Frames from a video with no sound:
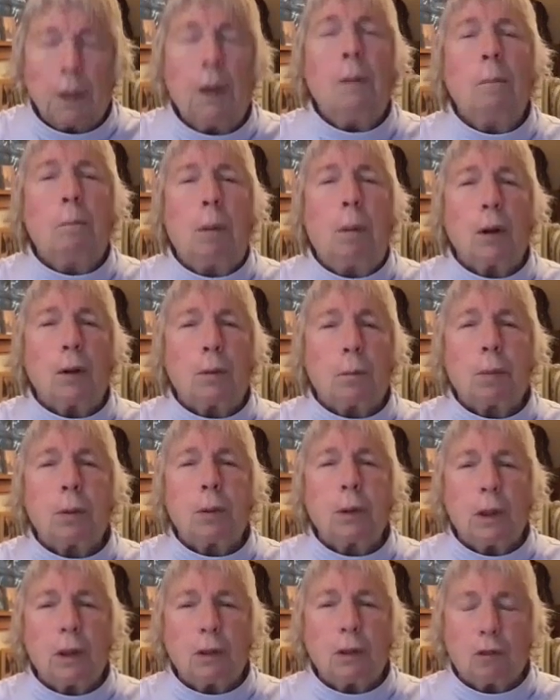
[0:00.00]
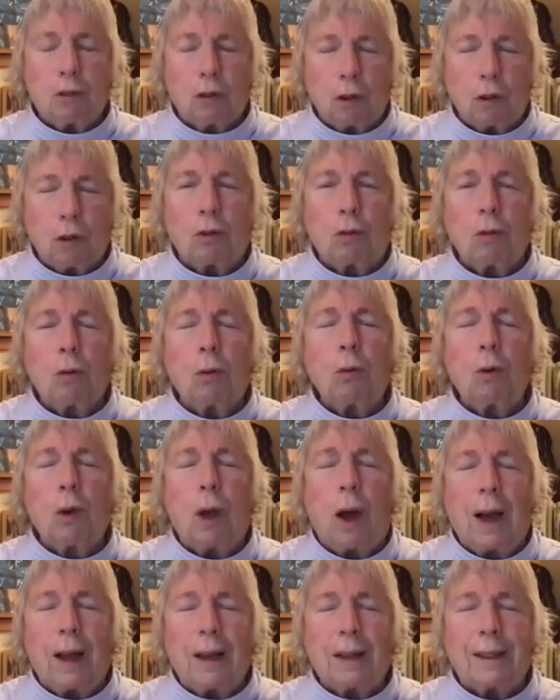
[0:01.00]
But please do
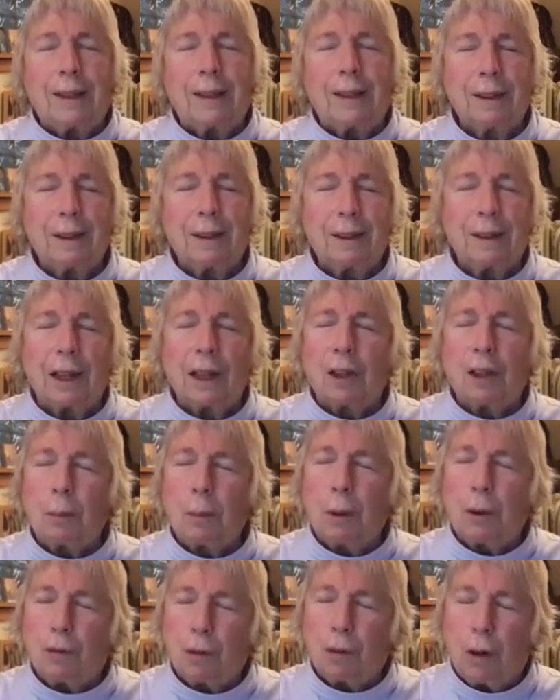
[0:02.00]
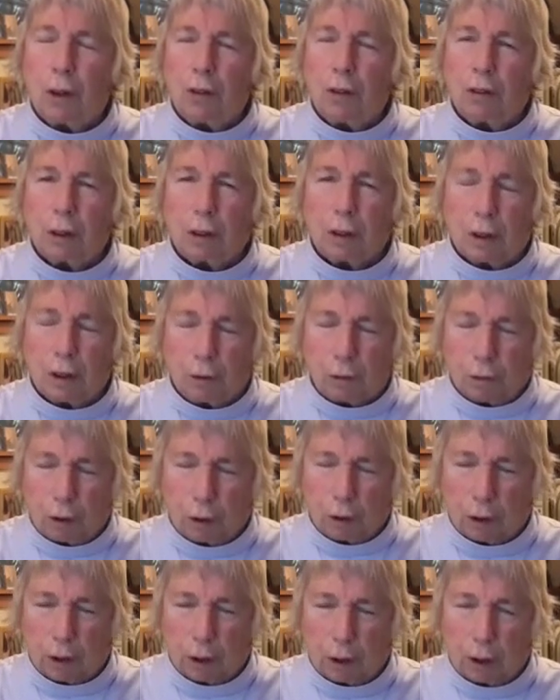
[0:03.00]
not, let me phrase it
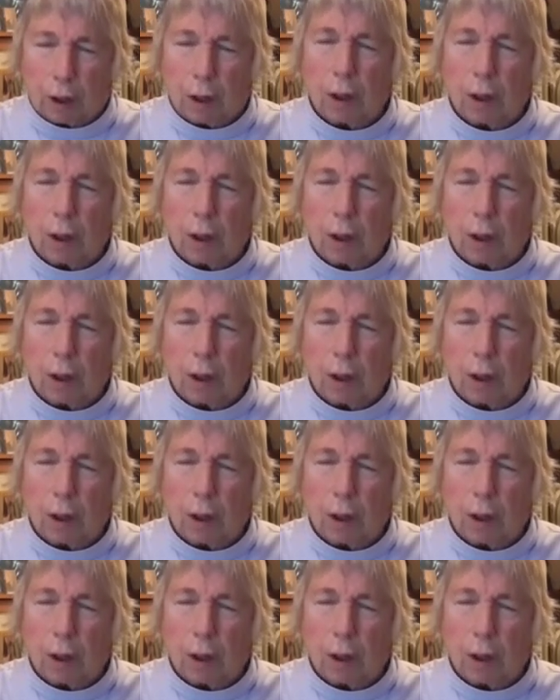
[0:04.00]
differently.